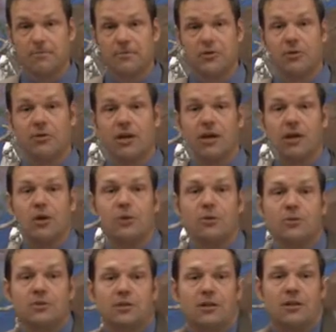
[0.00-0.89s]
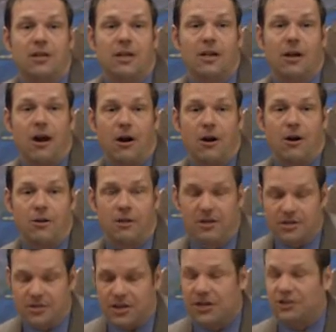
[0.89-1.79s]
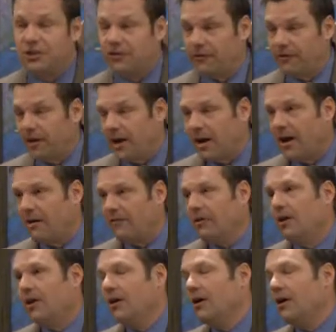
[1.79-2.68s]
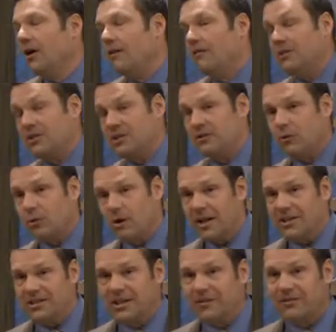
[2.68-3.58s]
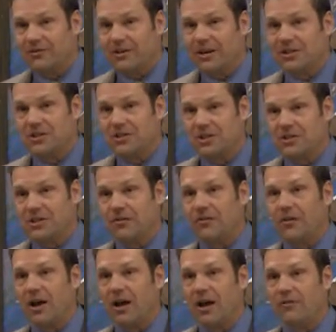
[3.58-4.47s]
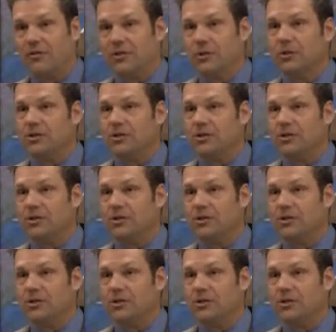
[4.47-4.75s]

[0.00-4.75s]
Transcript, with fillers: so they used the Section 5 of the Civil Rights Act of 1965 to